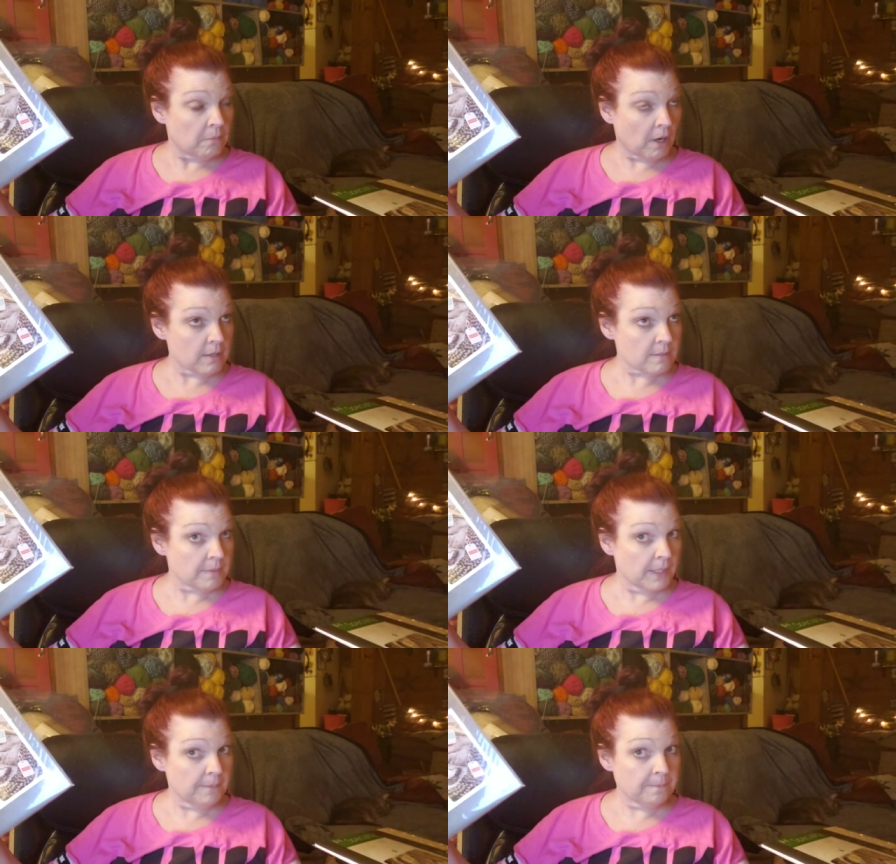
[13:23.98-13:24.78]

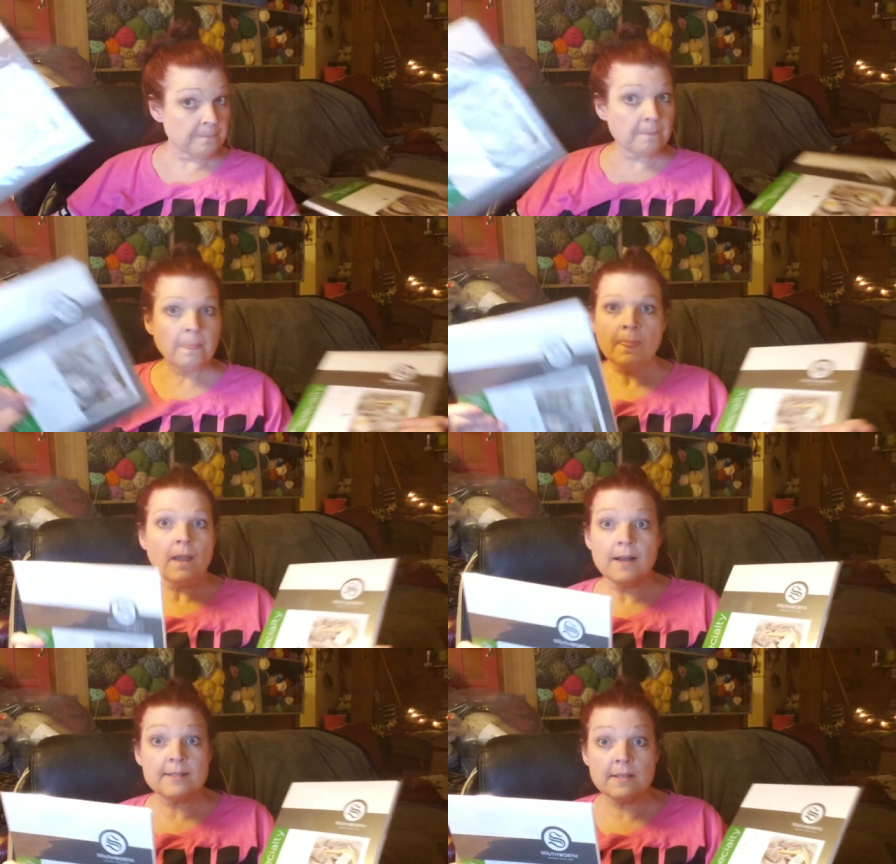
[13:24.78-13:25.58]
Possibly.
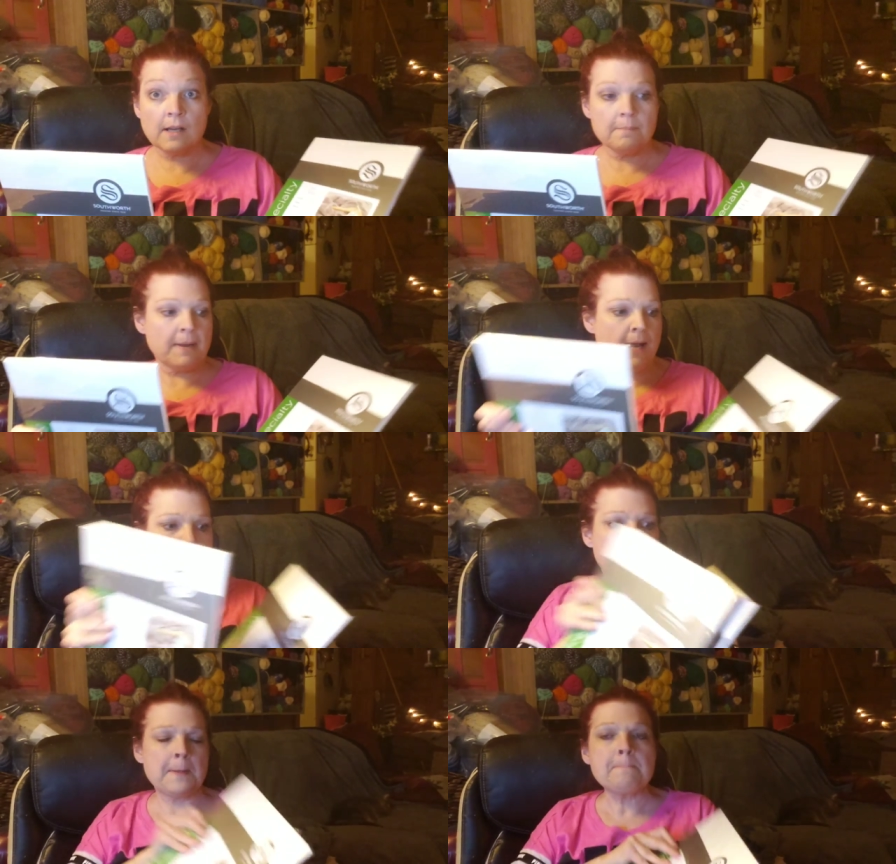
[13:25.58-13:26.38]
I suck at
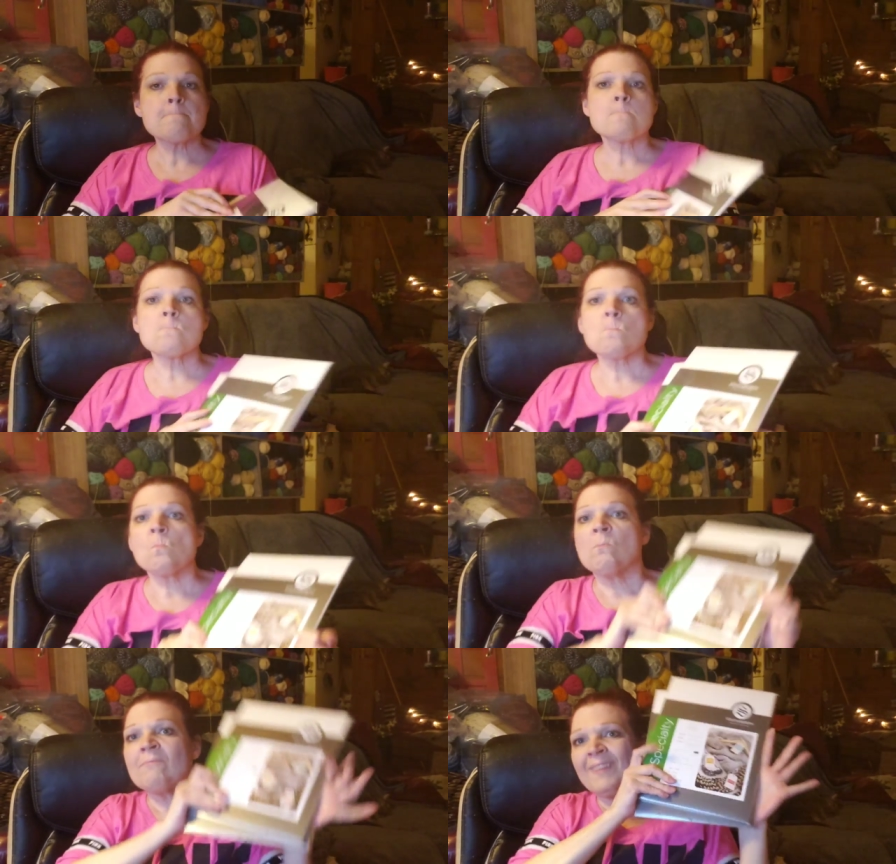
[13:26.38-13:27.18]

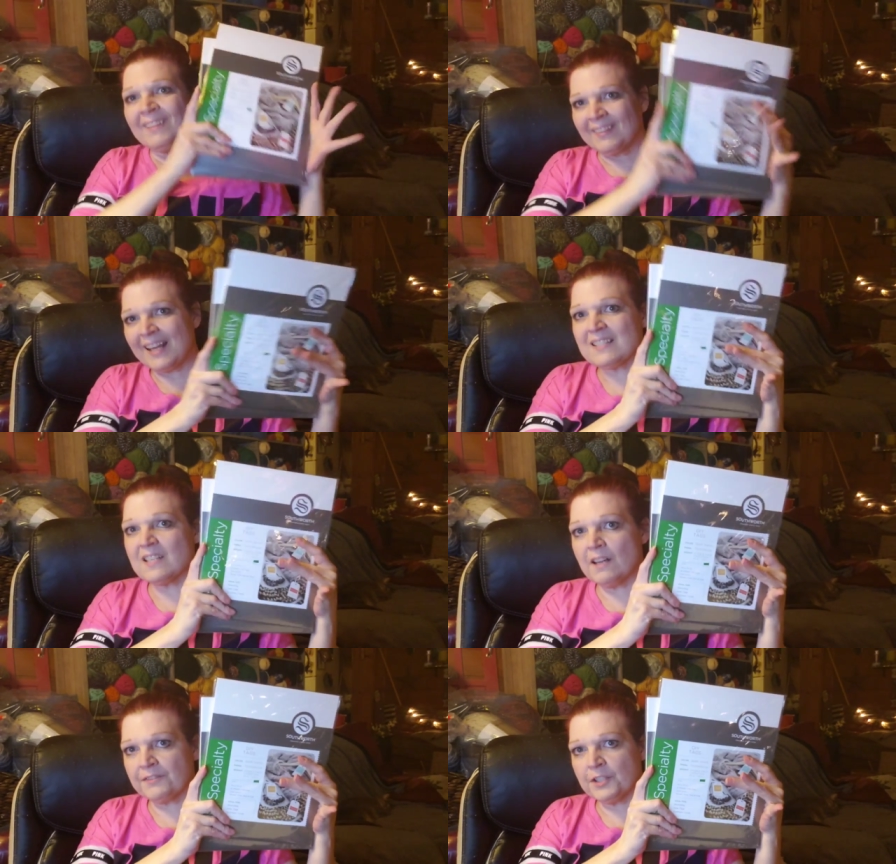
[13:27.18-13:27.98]
math. That's
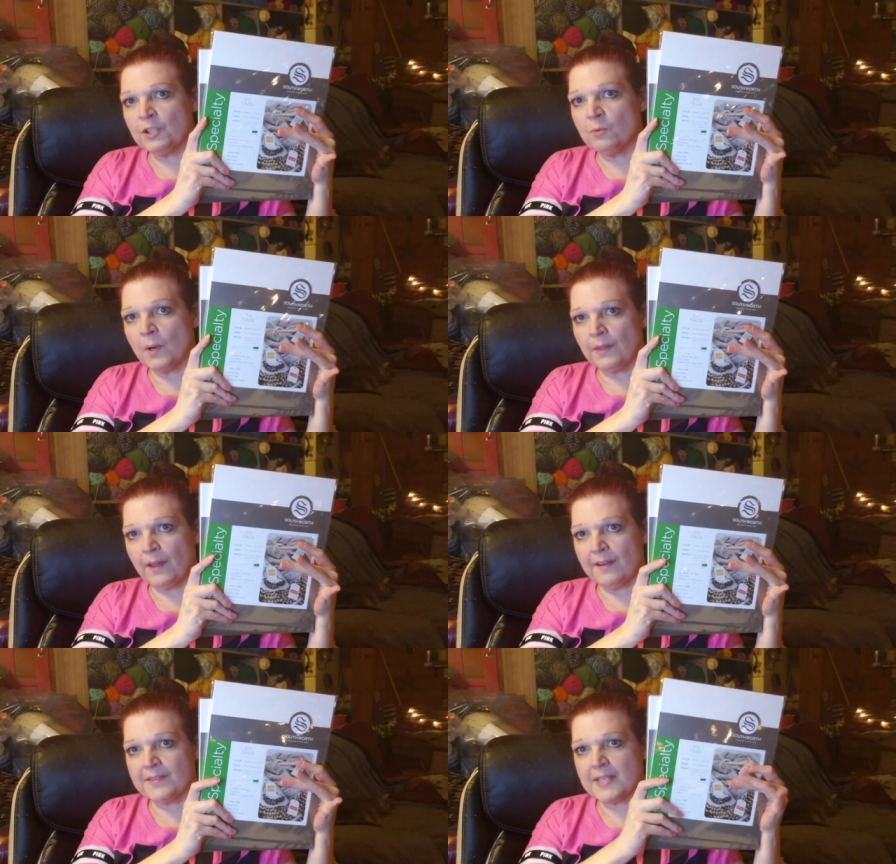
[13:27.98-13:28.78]
enough to do one
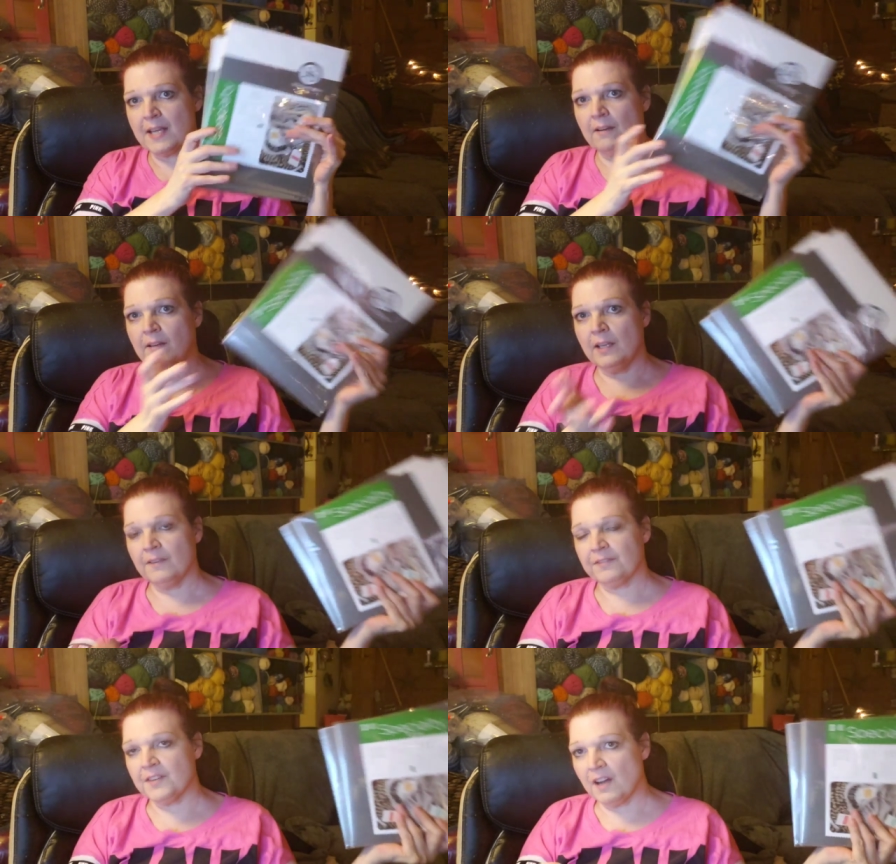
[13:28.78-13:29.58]
live sale.
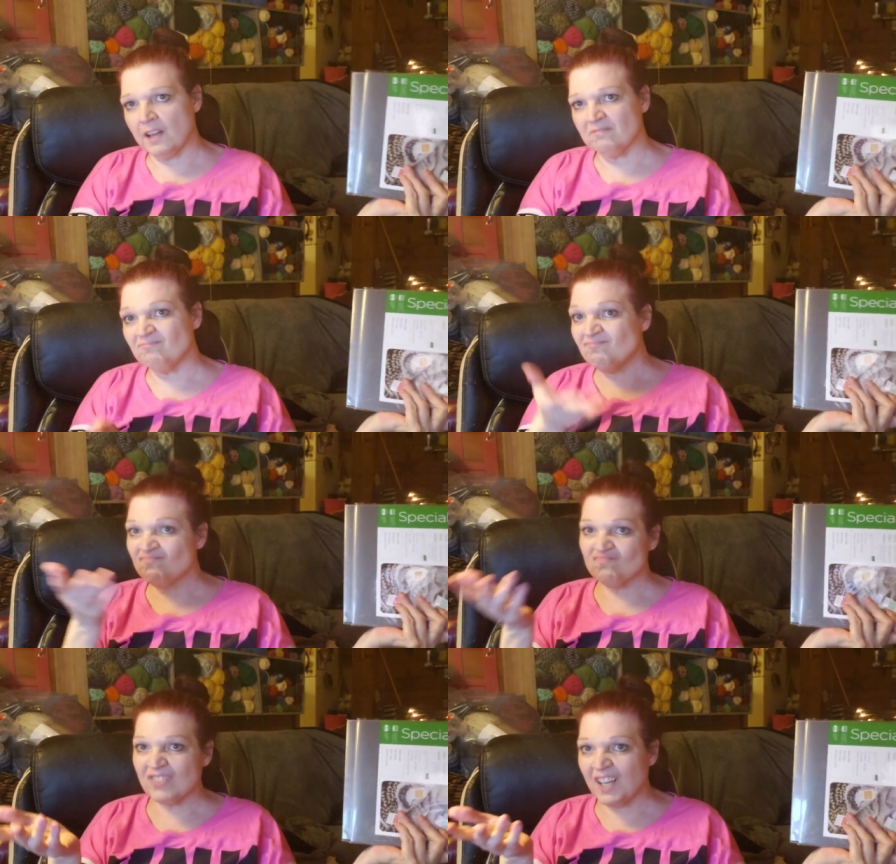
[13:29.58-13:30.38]
If not,
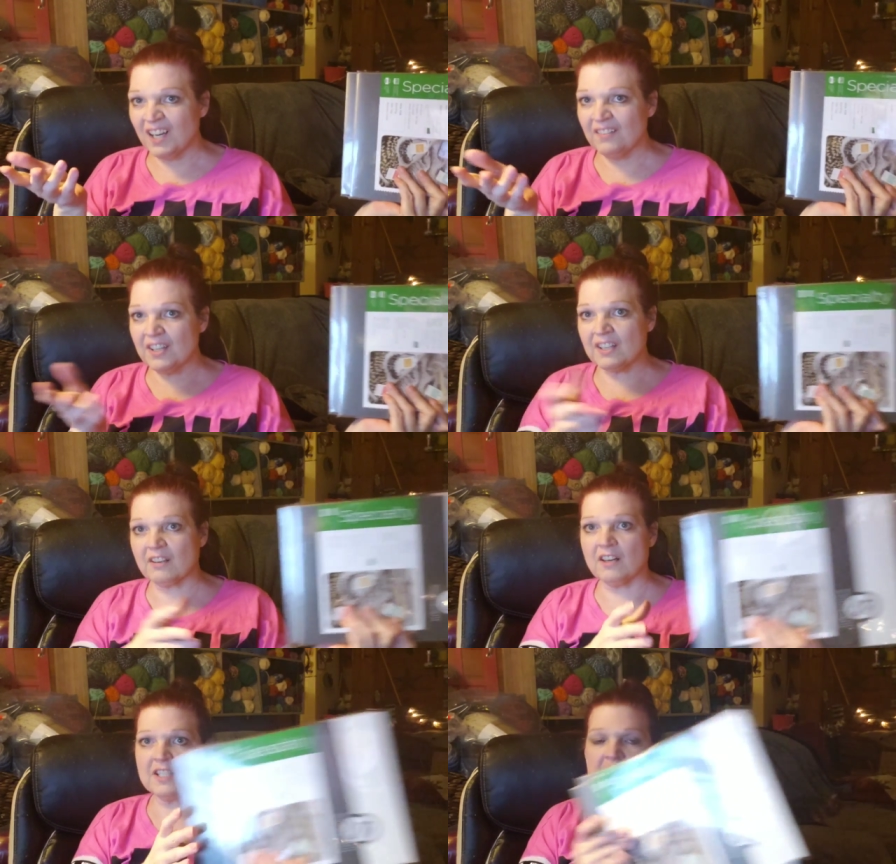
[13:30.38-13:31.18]
I'll have other
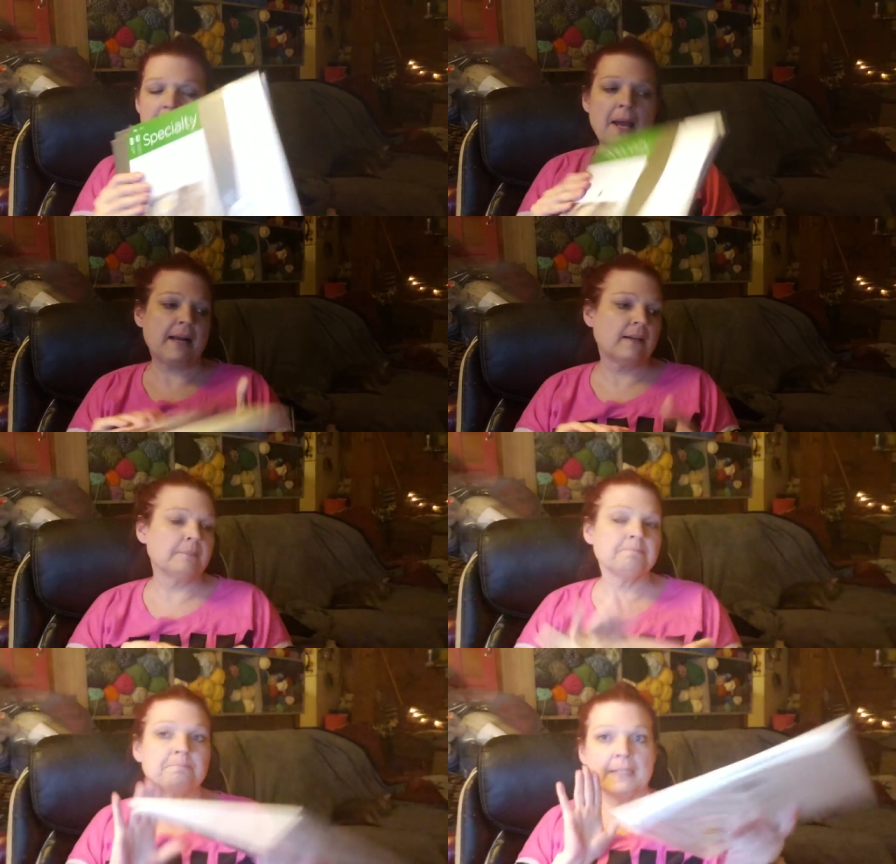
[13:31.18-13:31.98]
cards as
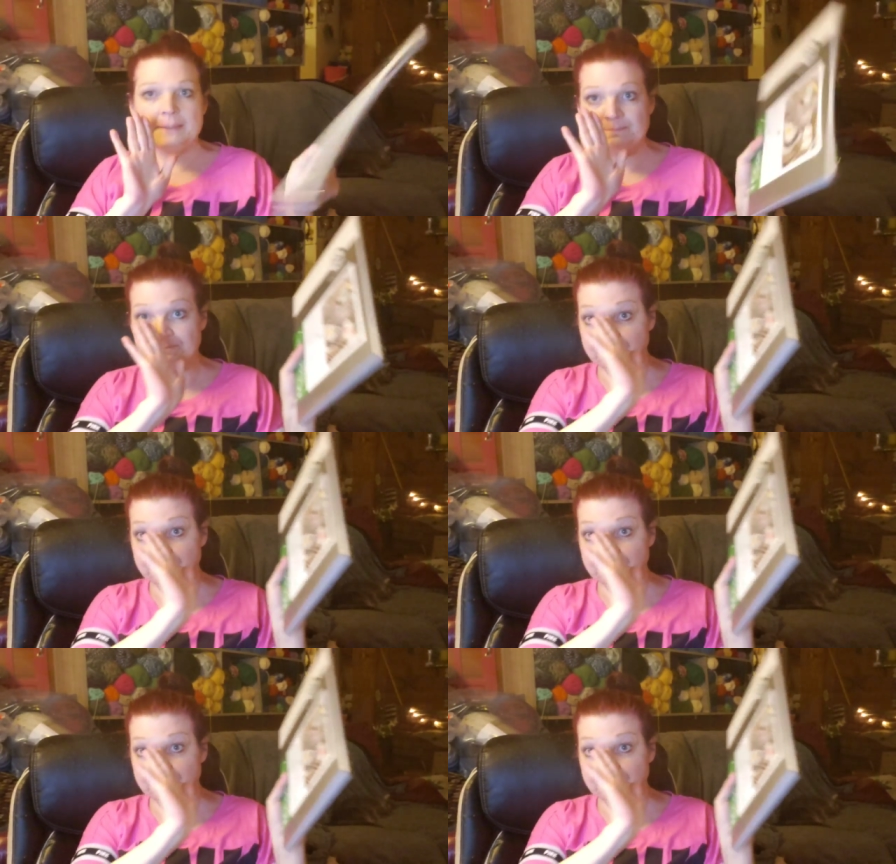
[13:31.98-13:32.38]
backup. But